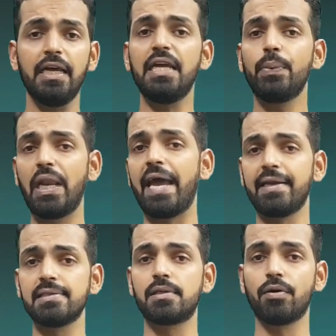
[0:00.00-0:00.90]
even like
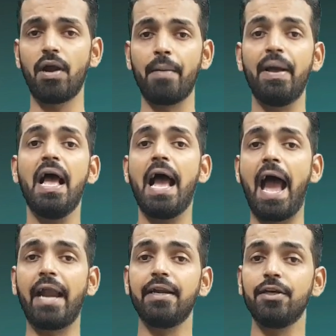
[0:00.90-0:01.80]
Instagram,
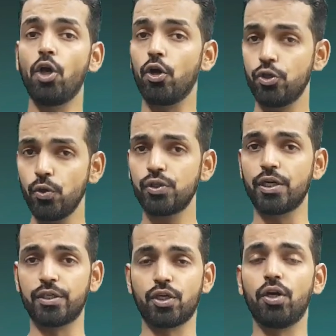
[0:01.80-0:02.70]
and your
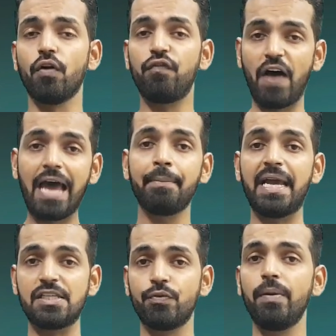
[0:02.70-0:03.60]
users or your fan
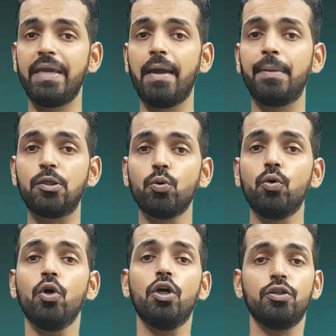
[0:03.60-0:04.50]
base will be able to
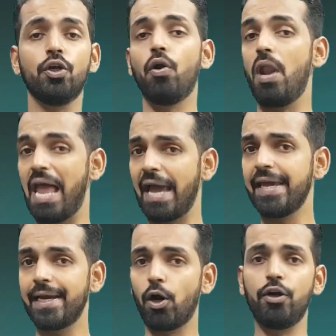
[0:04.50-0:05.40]

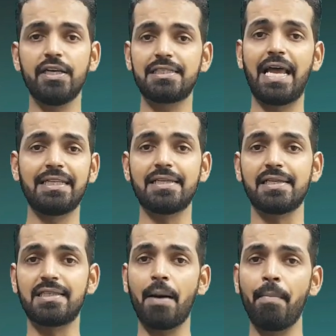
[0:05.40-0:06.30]
like or dislike, that's a
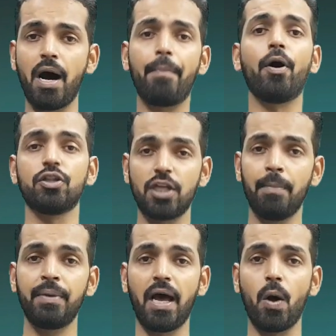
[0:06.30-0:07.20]
thumb up or
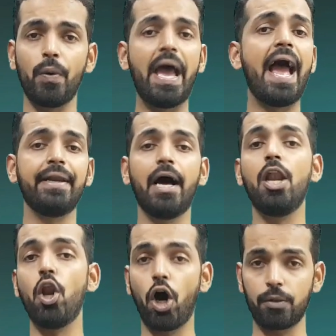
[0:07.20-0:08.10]
thumb down, and a
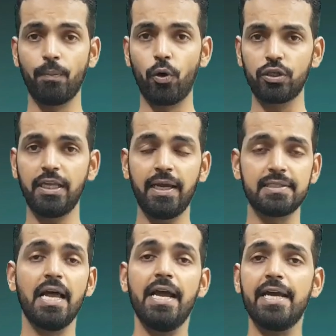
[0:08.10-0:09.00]
lot more
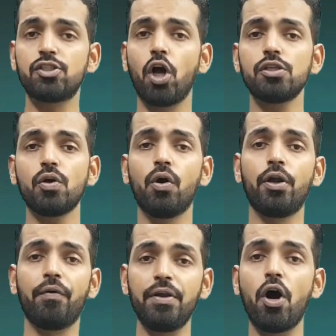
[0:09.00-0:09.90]
things. It's also going
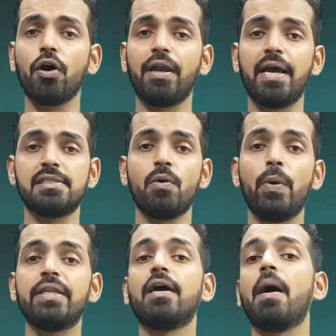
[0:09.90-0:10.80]
to reorganize the
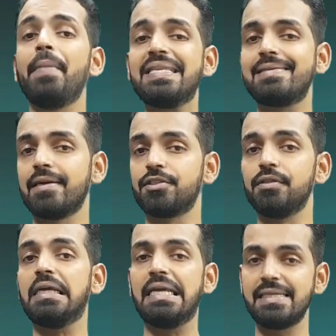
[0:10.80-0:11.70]
way the comment
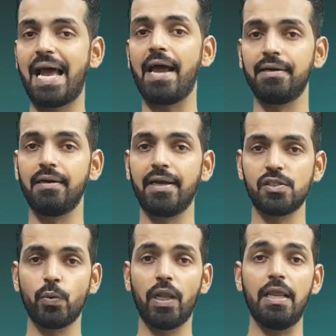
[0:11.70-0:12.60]
section is handled
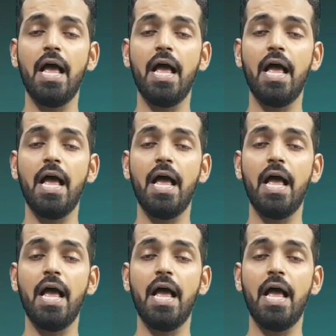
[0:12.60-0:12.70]
as well,